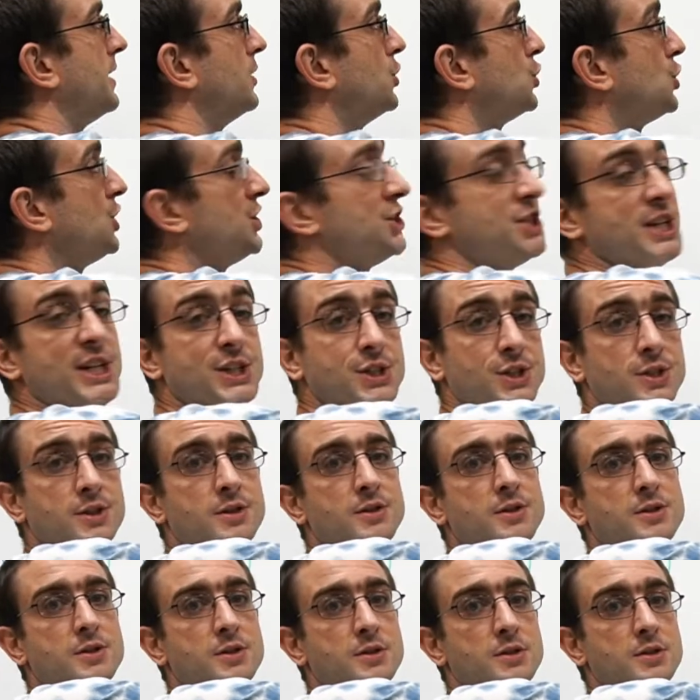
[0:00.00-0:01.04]
She didn't
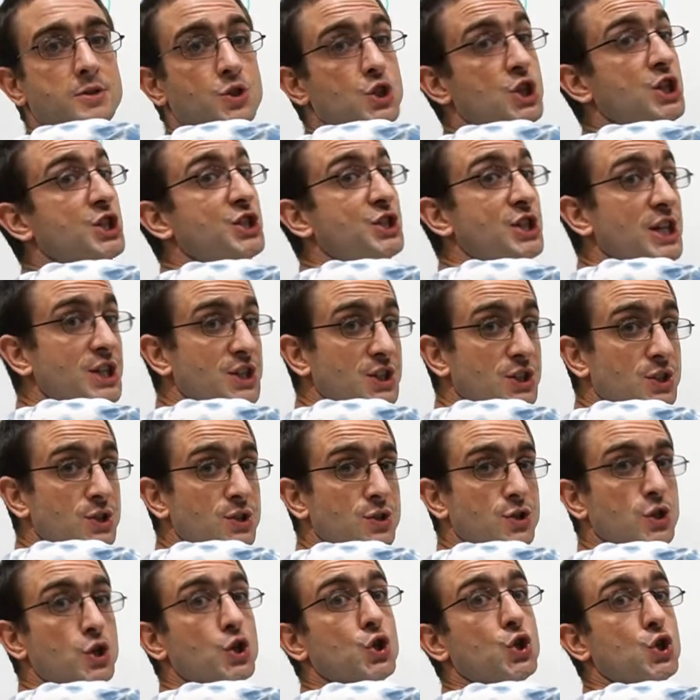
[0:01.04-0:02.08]

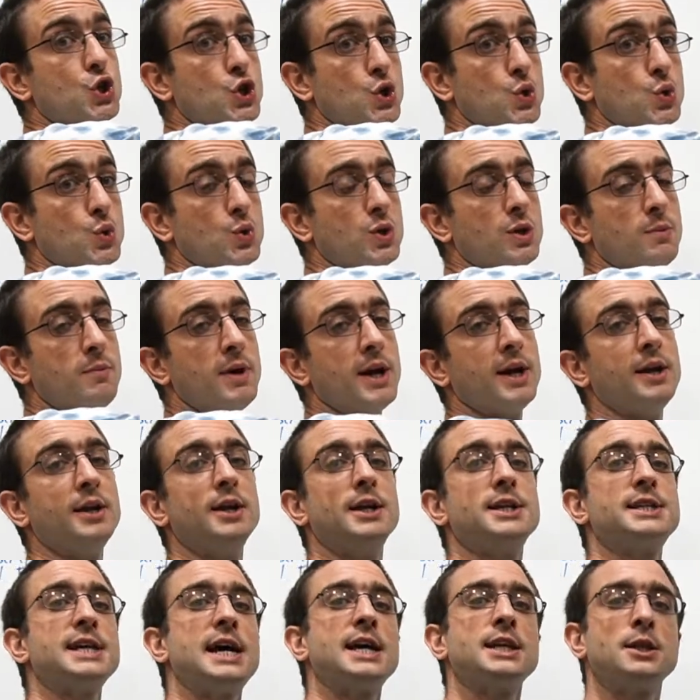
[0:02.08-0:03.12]
shoot the men. Is
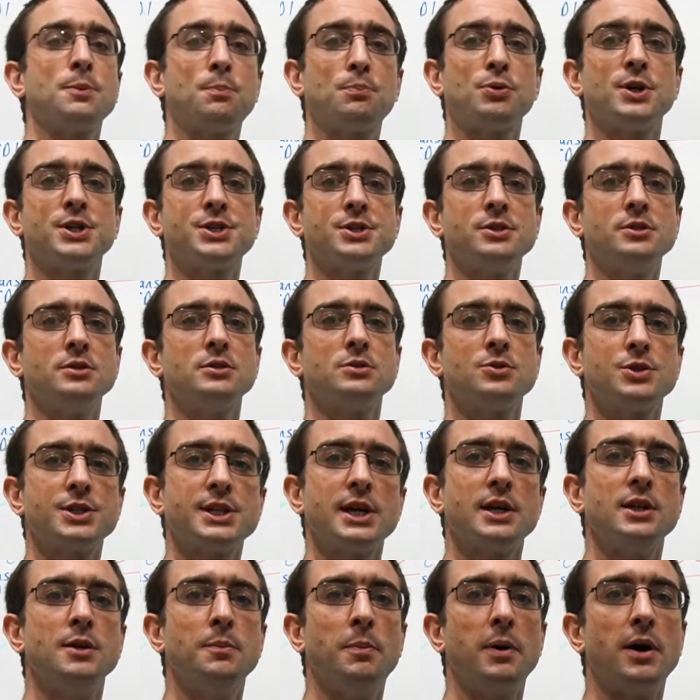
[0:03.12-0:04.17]
that in the present or is that
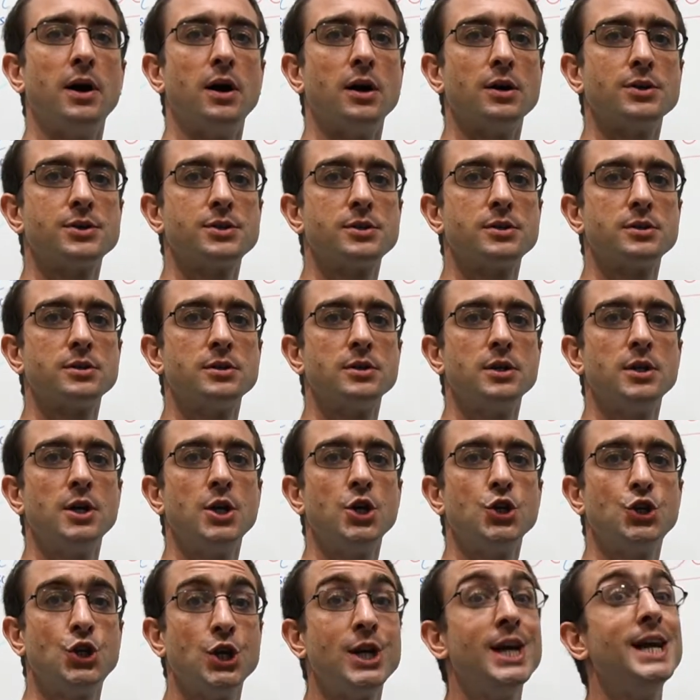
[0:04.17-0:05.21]
in the past?
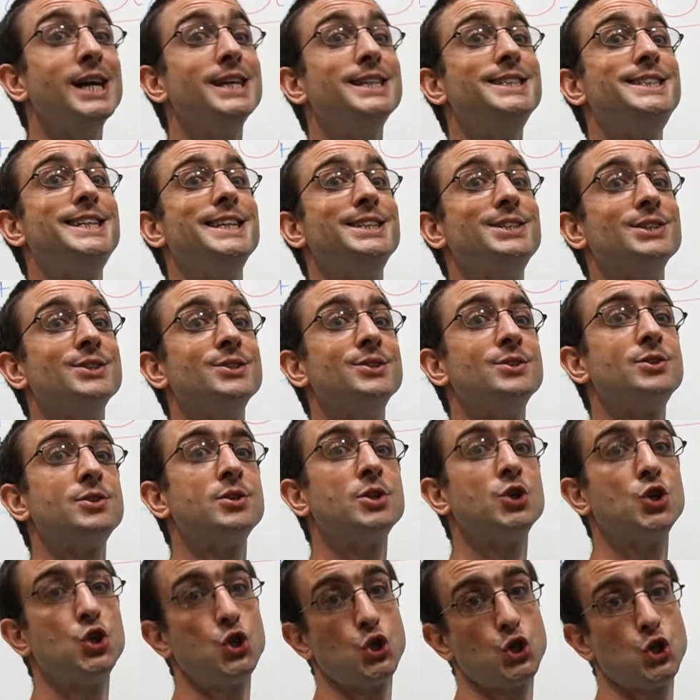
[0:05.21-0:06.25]
She
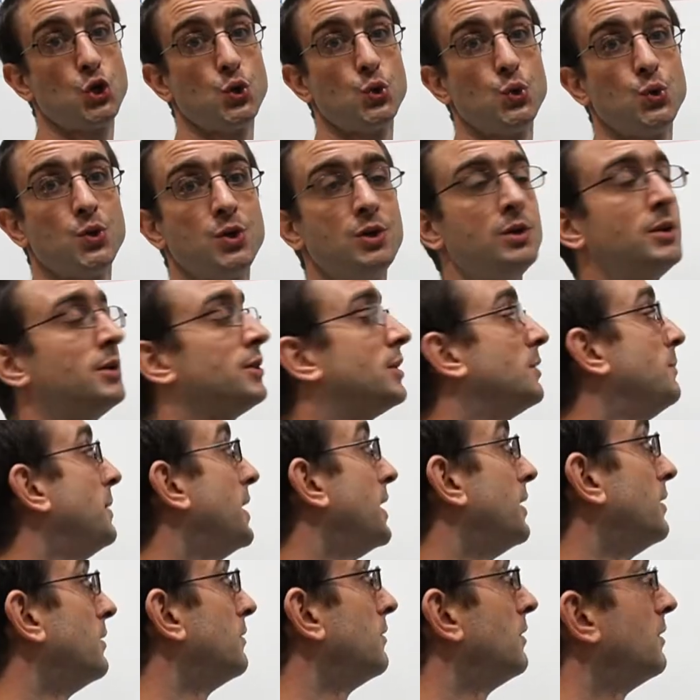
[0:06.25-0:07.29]
didn't shoot the
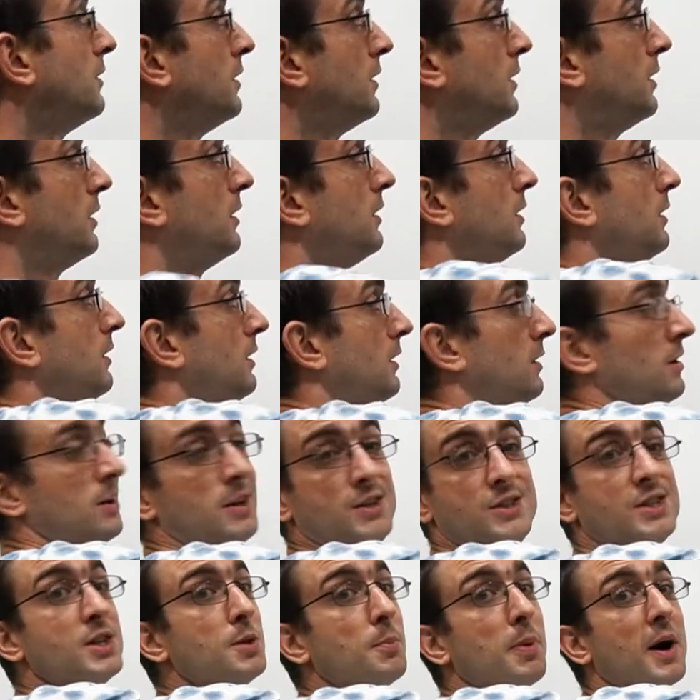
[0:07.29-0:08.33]
men. It's
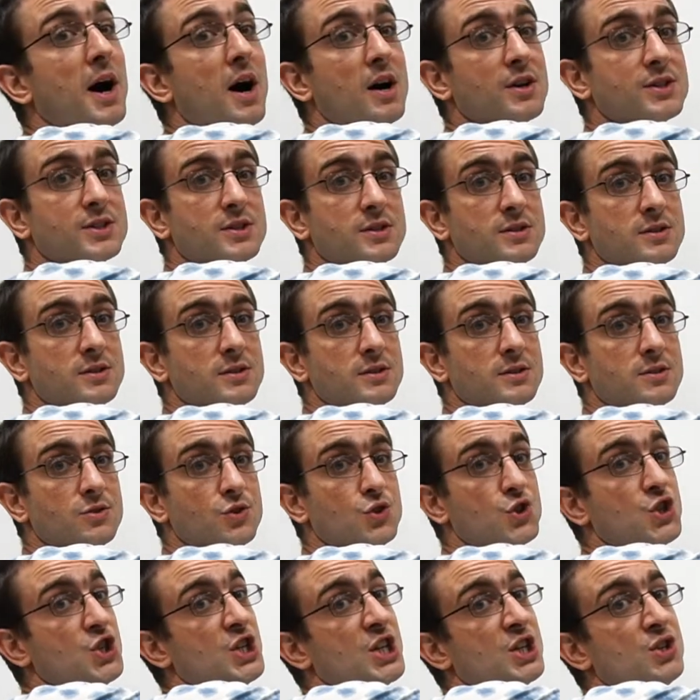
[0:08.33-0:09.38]
in the past.
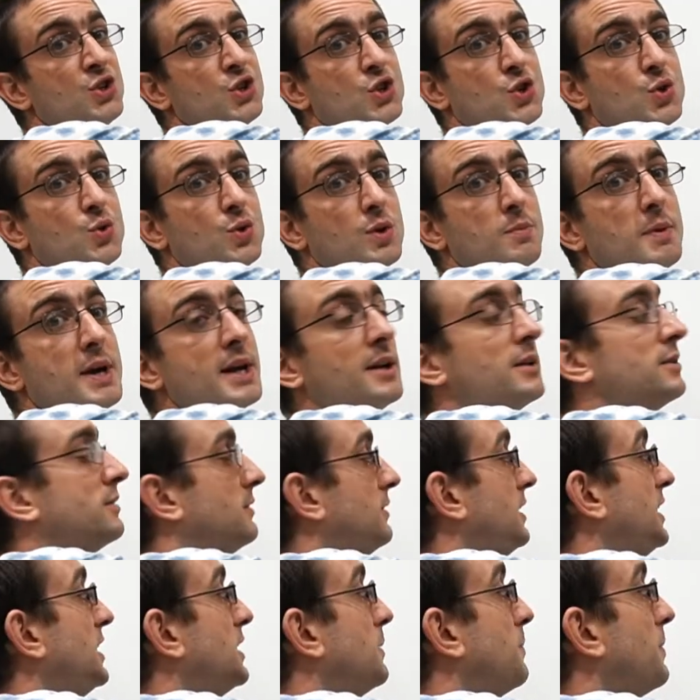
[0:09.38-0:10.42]
She didn't shoot the men
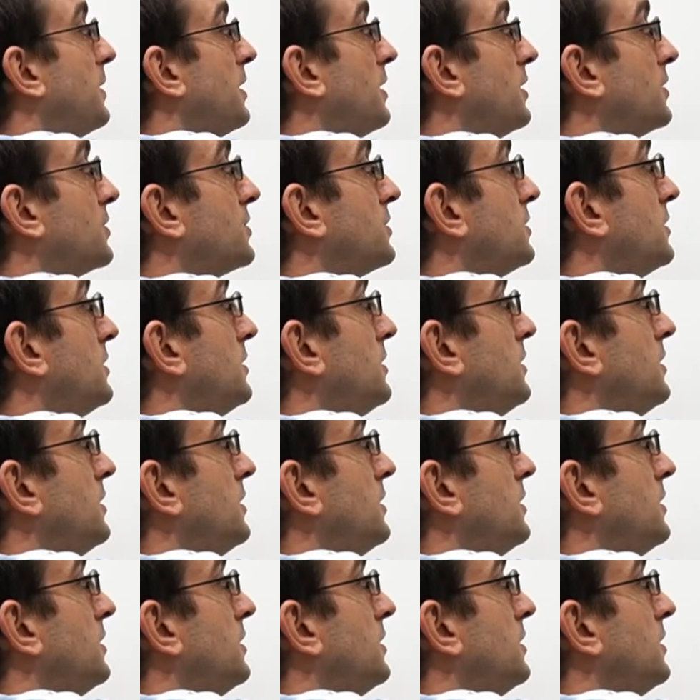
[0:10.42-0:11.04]
in the past.